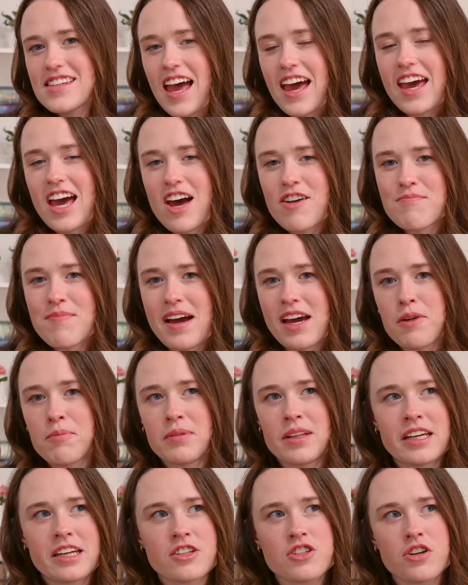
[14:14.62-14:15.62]
I have my
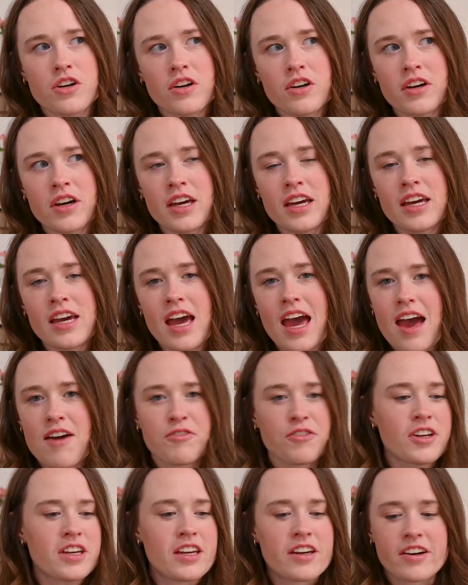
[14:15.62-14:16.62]
obligatory,
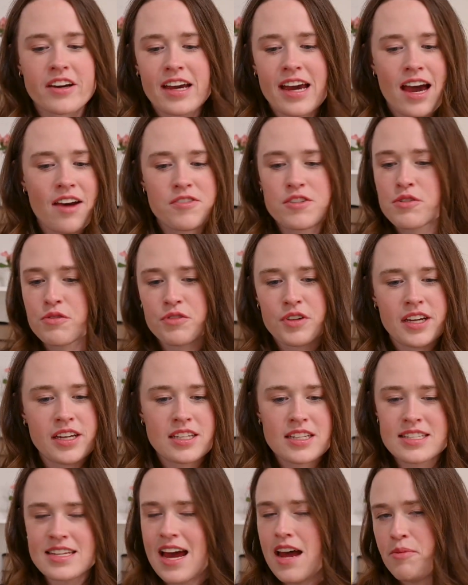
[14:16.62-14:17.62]
every year I have to
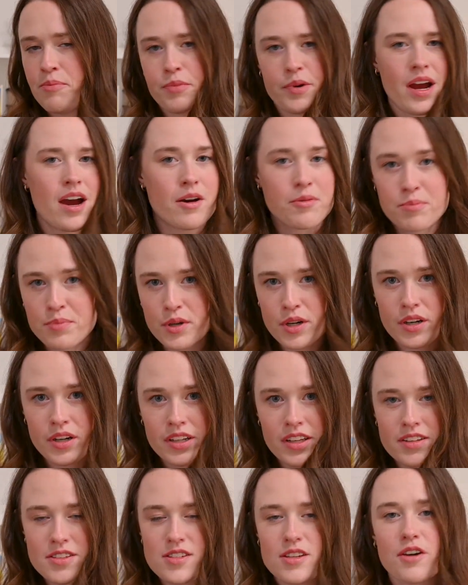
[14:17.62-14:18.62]
read a Dan Brown
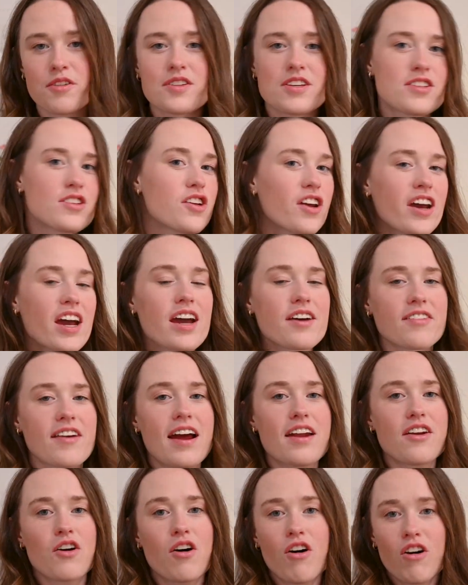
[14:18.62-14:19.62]
book. So this year I
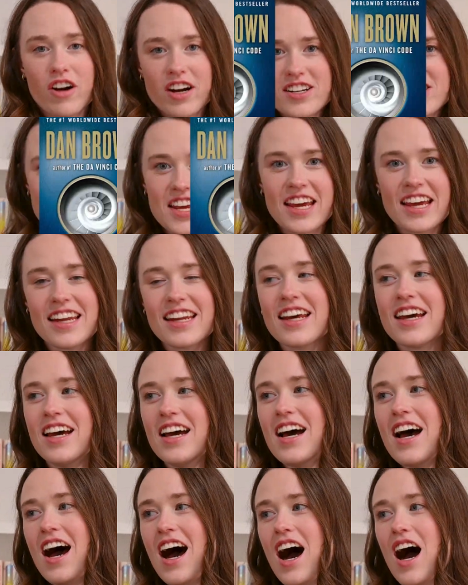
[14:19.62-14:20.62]
read Origin, and
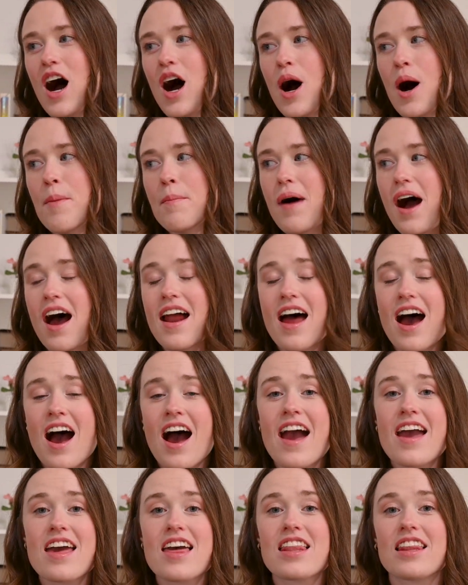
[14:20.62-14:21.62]

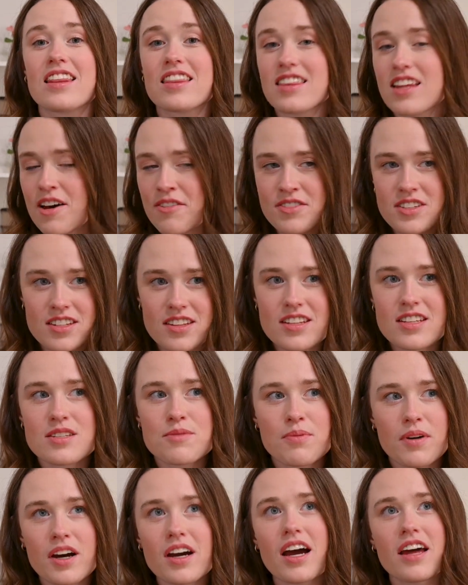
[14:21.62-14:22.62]
I loved this
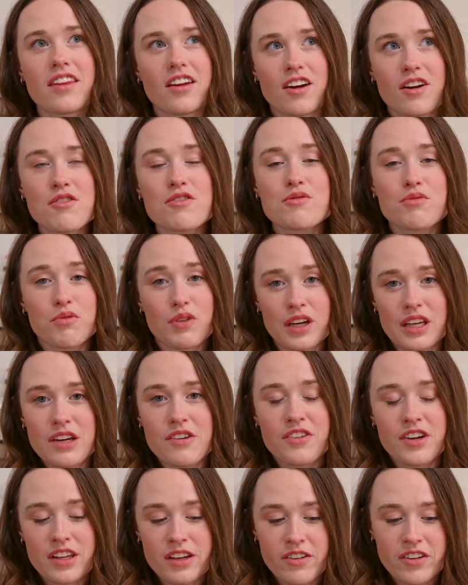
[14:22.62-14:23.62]
book. I thought it was really
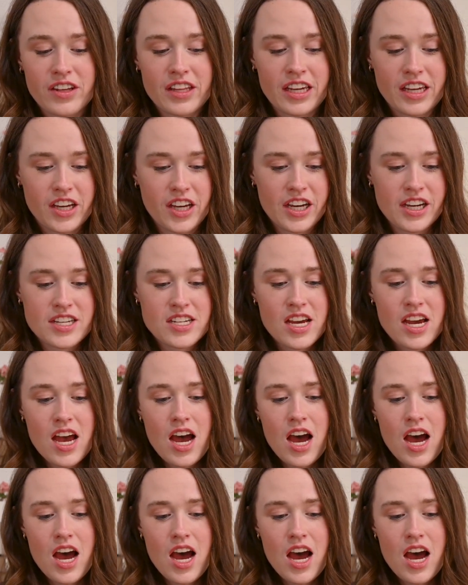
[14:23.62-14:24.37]
good.